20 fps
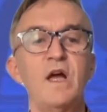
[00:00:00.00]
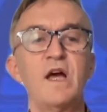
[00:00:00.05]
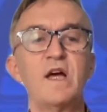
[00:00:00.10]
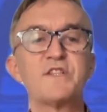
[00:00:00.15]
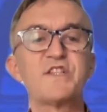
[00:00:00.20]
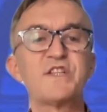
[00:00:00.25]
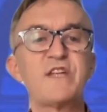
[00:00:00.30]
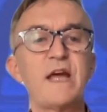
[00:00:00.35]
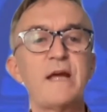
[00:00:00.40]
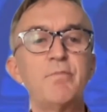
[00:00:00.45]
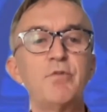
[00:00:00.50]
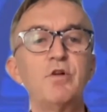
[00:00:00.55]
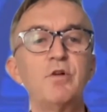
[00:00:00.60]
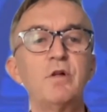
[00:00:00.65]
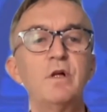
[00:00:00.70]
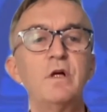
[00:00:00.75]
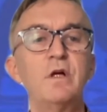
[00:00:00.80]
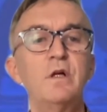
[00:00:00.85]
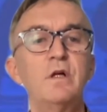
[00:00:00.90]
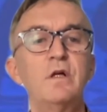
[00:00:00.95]
a
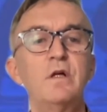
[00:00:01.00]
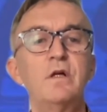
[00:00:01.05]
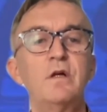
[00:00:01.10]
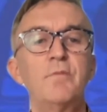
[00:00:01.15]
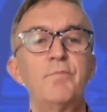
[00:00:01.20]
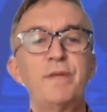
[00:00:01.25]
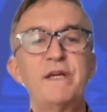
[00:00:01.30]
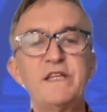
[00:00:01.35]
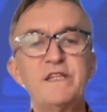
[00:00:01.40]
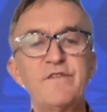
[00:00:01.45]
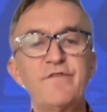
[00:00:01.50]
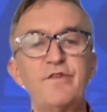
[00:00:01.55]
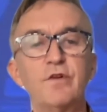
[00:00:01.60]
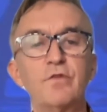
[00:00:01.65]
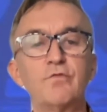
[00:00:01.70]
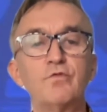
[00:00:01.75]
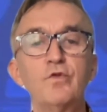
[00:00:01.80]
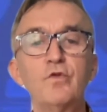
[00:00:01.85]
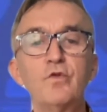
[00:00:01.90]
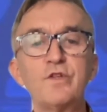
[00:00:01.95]
stable,
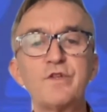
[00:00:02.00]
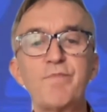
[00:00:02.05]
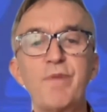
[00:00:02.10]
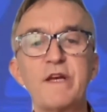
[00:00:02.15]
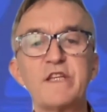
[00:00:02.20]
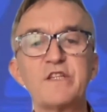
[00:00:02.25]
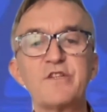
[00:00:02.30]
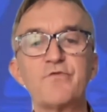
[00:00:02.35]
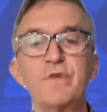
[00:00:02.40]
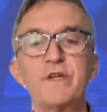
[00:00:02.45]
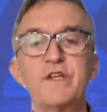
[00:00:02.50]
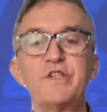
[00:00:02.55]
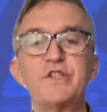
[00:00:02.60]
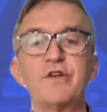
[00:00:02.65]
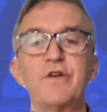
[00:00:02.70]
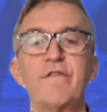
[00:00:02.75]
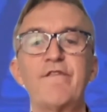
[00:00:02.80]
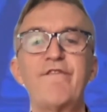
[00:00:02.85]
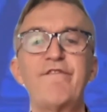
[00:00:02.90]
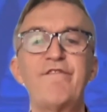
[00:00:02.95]
peaceful, rules-based
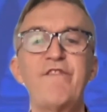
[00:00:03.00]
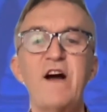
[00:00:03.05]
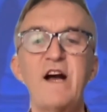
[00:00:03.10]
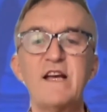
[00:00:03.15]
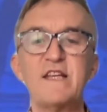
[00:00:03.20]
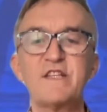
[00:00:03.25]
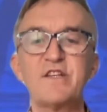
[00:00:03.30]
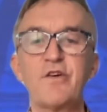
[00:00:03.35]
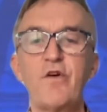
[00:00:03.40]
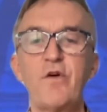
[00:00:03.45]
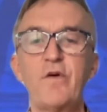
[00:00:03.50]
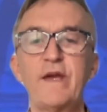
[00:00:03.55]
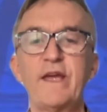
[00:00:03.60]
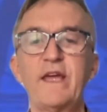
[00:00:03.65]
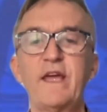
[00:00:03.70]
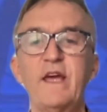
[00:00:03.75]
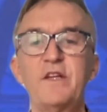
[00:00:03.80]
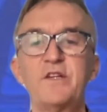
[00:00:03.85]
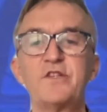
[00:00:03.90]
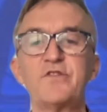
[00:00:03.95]
region of fast-growing
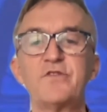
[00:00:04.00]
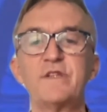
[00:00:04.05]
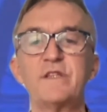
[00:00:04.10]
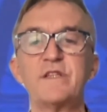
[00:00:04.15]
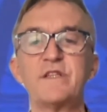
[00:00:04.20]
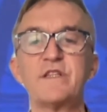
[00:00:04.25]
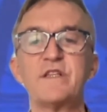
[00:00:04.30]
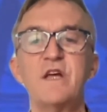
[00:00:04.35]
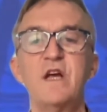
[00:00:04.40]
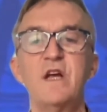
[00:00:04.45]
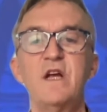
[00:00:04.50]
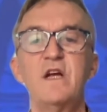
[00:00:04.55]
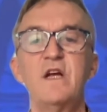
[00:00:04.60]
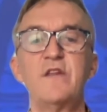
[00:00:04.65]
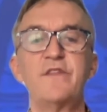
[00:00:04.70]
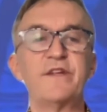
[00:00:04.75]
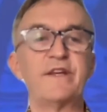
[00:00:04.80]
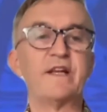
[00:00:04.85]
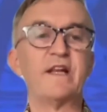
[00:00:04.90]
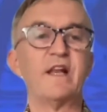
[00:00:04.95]
countries
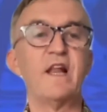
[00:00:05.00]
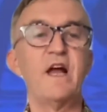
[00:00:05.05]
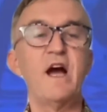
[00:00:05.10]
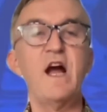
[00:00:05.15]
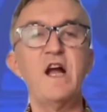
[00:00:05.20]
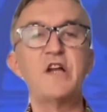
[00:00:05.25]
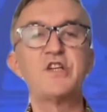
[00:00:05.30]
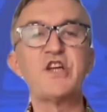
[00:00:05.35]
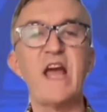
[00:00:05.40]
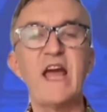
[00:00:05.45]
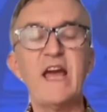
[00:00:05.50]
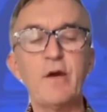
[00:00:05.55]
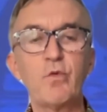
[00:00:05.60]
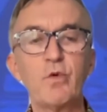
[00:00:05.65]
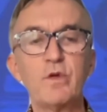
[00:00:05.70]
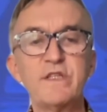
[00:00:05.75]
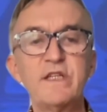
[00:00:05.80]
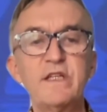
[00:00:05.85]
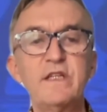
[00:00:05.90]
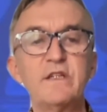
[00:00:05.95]
that enlarge
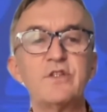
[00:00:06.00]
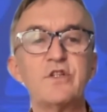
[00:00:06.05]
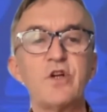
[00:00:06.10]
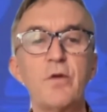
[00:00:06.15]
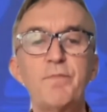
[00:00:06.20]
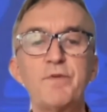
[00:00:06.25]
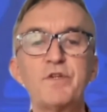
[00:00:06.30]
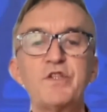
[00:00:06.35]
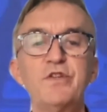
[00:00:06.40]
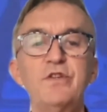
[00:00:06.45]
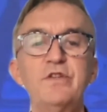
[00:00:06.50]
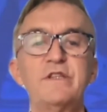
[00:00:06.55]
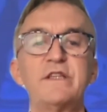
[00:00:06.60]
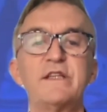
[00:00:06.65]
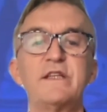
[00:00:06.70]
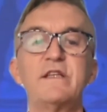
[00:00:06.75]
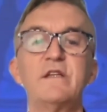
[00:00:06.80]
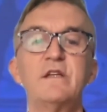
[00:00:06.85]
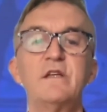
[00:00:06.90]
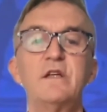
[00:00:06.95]
equity and
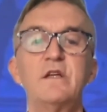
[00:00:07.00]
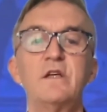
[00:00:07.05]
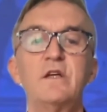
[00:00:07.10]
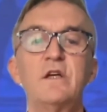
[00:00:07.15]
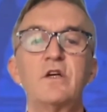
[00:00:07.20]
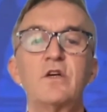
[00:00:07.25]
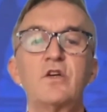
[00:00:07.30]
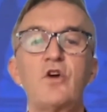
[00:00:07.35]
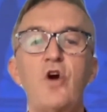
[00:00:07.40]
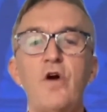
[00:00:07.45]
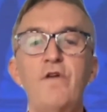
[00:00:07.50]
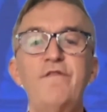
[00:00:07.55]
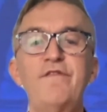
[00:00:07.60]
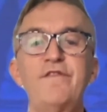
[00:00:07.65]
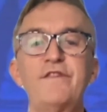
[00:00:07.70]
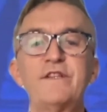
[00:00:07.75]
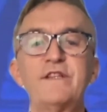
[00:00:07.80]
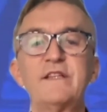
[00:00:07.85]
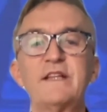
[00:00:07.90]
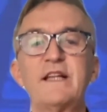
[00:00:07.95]
opportunity,
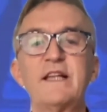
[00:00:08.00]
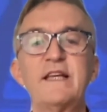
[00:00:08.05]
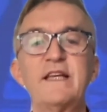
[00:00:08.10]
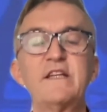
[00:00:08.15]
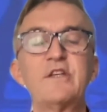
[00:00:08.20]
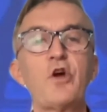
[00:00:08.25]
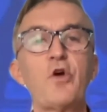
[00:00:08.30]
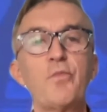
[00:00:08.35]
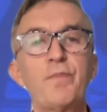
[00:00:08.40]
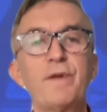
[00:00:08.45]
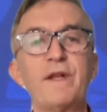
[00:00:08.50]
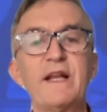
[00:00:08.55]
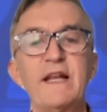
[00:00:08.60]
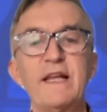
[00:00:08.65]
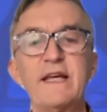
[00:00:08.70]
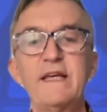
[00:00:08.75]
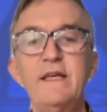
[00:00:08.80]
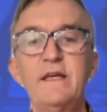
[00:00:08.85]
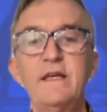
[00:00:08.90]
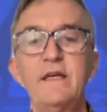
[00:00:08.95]
confidently and
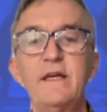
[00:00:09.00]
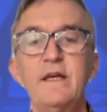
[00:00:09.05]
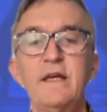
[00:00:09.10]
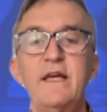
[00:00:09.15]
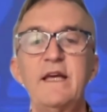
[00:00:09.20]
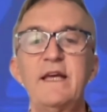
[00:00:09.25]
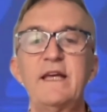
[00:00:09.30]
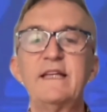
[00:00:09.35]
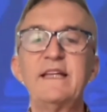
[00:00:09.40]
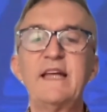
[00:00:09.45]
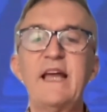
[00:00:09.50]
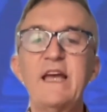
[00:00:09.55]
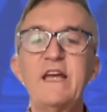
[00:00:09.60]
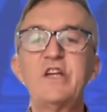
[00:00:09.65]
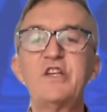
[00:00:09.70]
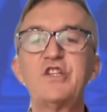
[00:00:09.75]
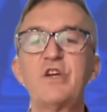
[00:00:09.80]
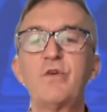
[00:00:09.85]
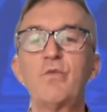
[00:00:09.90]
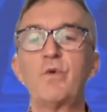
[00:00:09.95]
openly
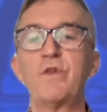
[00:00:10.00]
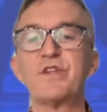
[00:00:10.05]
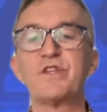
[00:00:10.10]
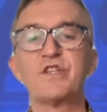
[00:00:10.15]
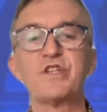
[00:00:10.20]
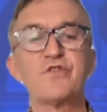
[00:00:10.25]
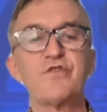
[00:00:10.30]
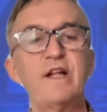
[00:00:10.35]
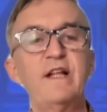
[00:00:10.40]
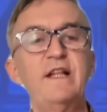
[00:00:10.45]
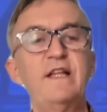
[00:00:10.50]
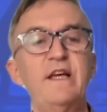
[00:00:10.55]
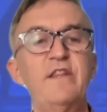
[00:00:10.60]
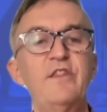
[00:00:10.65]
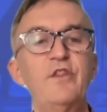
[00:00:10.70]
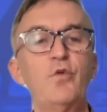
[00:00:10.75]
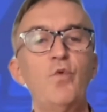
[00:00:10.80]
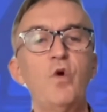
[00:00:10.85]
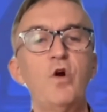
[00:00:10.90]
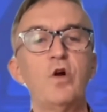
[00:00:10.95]
engaging with Australia
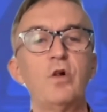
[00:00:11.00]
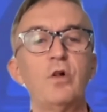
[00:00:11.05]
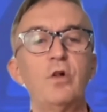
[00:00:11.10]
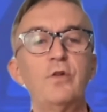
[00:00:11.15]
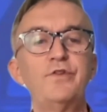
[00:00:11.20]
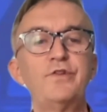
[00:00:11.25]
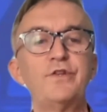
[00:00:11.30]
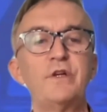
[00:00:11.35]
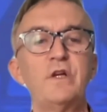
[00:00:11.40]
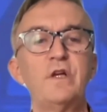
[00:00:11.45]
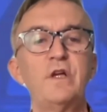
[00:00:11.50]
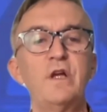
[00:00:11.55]
and the world,